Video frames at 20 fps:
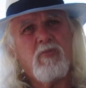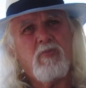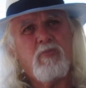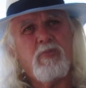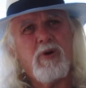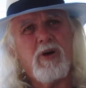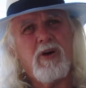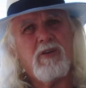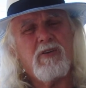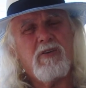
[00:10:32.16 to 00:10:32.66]

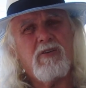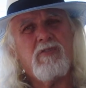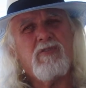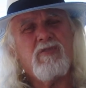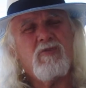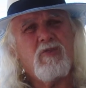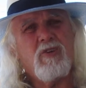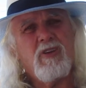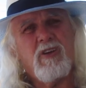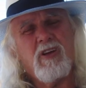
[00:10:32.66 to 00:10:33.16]
But
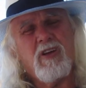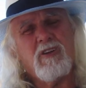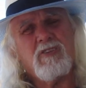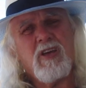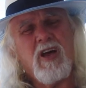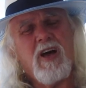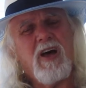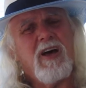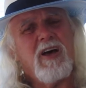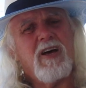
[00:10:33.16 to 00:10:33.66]
it's
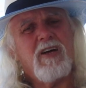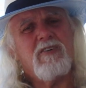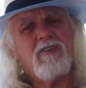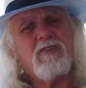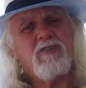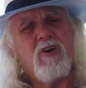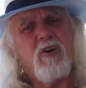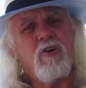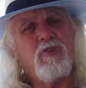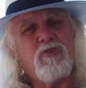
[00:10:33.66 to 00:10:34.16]
hard
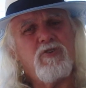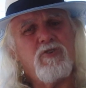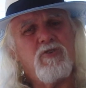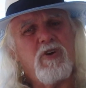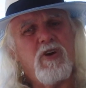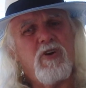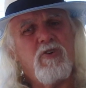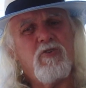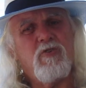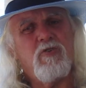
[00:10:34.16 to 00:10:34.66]
on your
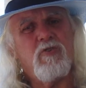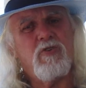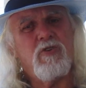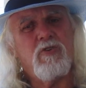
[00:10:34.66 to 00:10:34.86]
own.